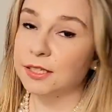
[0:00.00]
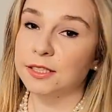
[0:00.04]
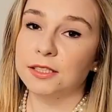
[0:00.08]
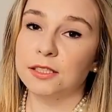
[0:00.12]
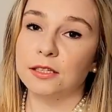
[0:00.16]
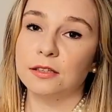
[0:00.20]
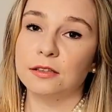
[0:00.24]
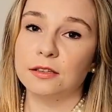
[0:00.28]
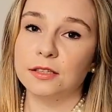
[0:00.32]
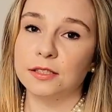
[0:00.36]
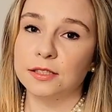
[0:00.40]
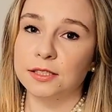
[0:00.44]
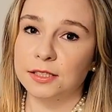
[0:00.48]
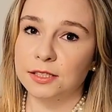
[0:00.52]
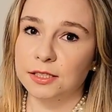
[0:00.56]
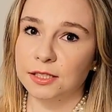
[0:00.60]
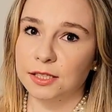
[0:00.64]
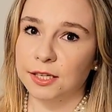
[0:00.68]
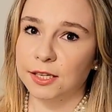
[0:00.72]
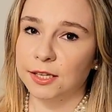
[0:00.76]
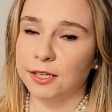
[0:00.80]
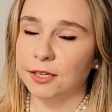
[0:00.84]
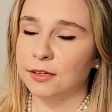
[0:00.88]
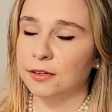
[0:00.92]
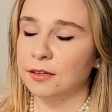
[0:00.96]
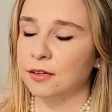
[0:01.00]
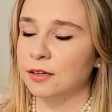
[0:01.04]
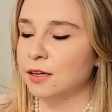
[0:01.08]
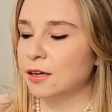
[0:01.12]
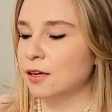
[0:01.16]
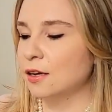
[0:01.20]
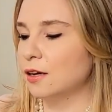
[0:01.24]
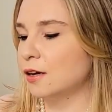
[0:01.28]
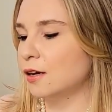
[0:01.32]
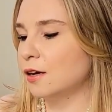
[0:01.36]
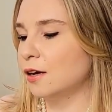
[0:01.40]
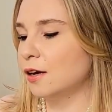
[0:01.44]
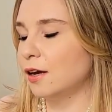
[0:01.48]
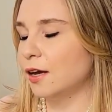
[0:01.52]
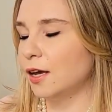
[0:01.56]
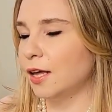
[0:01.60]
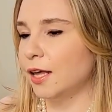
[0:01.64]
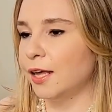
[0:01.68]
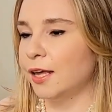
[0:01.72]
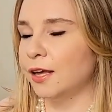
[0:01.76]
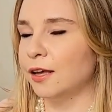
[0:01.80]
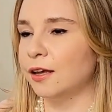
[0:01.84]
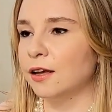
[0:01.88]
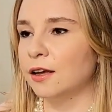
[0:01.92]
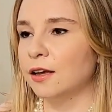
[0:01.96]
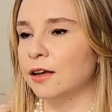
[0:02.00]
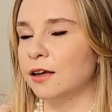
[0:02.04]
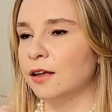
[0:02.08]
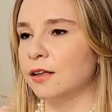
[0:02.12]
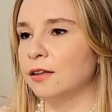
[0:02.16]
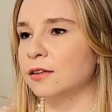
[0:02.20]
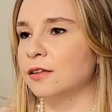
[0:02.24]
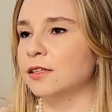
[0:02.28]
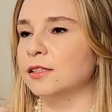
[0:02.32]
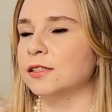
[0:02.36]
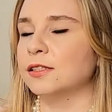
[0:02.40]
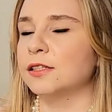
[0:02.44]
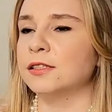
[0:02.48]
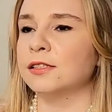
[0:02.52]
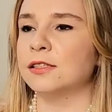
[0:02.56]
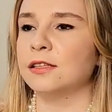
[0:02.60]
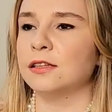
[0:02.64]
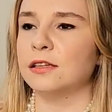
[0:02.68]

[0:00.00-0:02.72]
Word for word: Sex and the Sea. And this